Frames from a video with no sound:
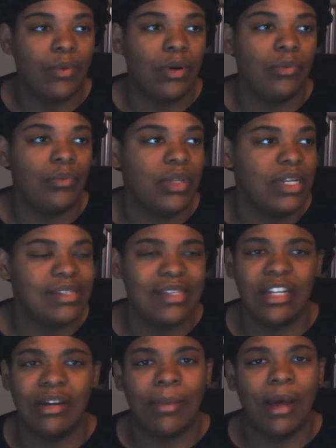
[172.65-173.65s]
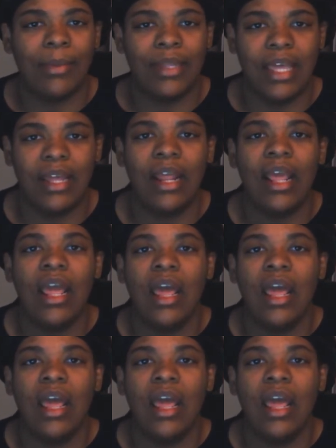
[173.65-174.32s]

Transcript: well, we didn't see little Bobby yet.